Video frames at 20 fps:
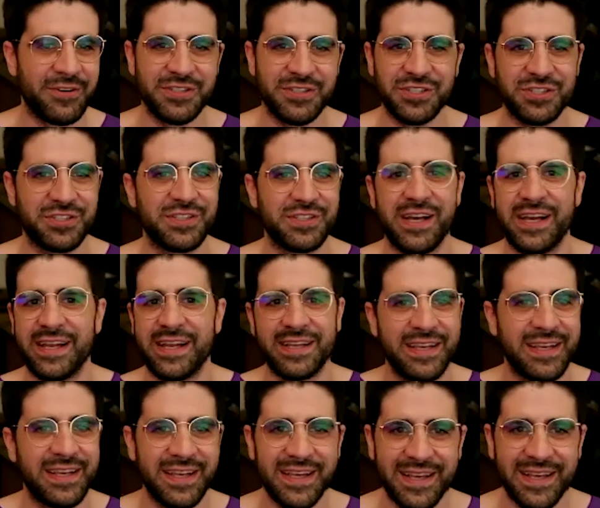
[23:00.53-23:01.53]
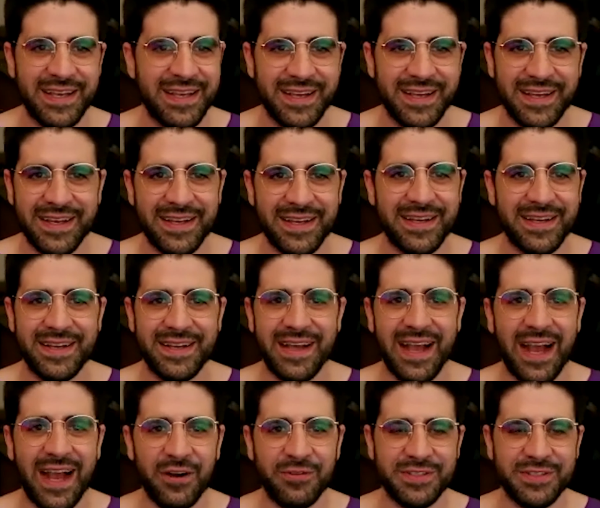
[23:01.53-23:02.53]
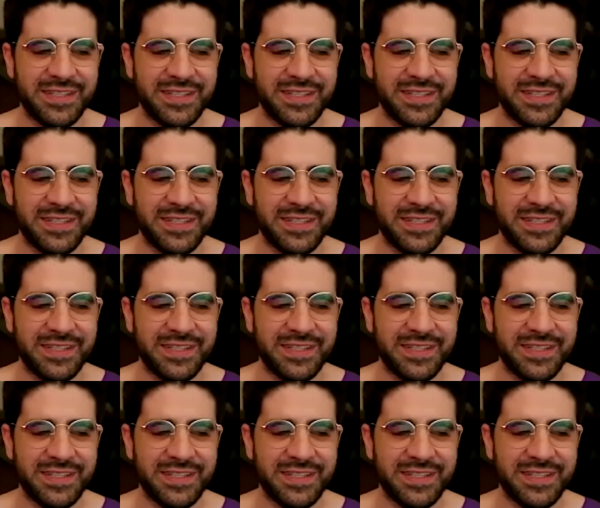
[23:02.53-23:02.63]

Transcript: just like out